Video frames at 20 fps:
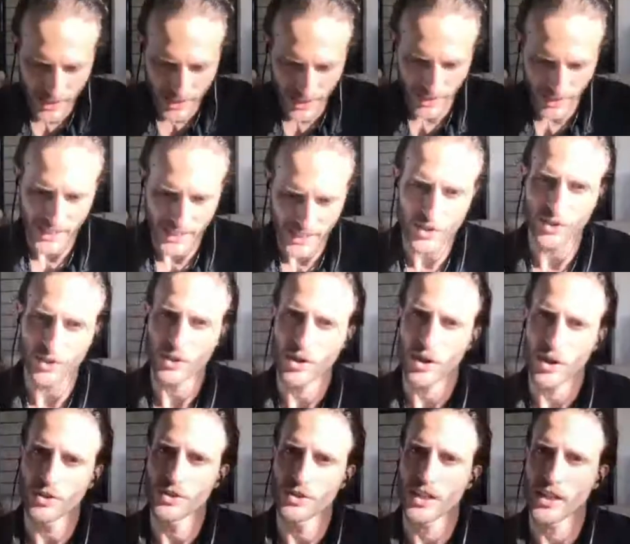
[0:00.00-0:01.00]
in the legal
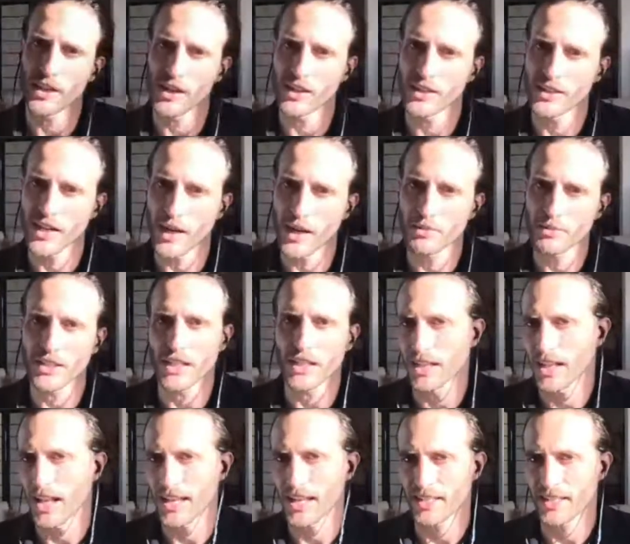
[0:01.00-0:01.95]
codes that are adopted in